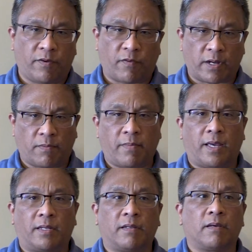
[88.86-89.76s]

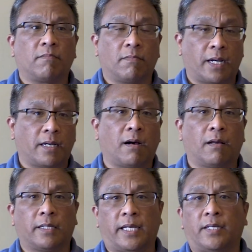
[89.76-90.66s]
recommend my
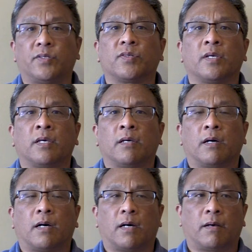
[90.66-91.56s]
colleagues
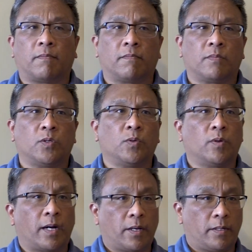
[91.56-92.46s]
who
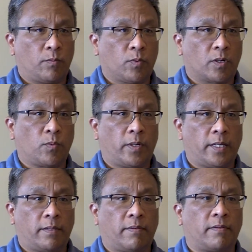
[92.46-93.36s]
I work
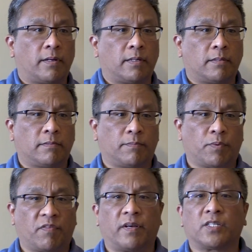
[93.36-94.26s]
with
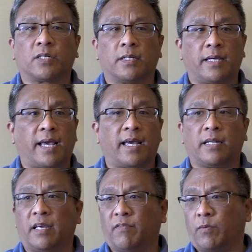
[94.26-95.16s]
professionally and
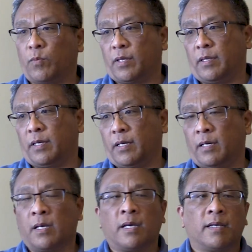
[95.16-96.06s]
even with the
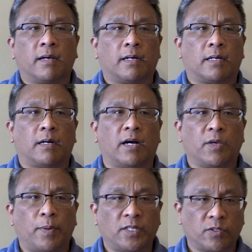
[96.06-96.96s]

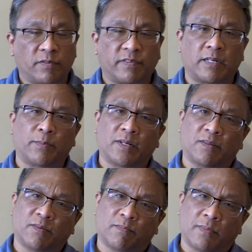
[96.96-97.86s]
Occupational Environmental
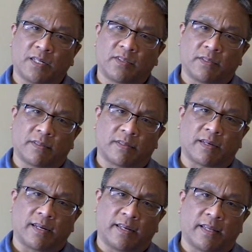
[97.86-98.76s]
Medicine
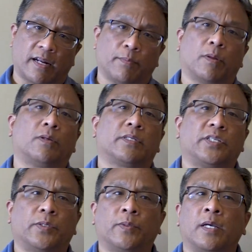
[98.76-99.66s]
Society that I belong
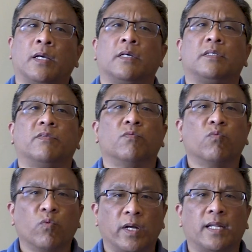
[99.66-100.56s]
to
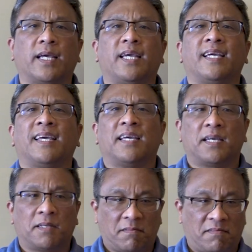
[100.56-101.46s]
really
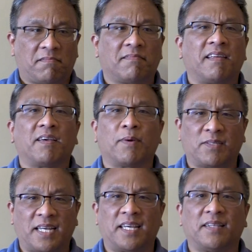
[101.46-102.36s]
think about
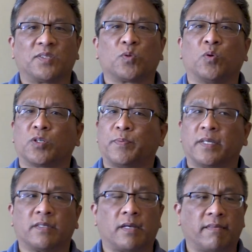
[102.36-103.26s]
taking this course,
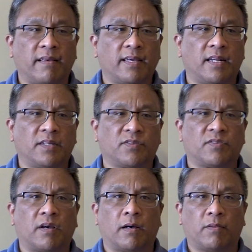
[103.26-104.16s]
because I think it is
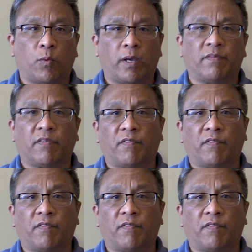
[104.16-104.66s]
the wave of the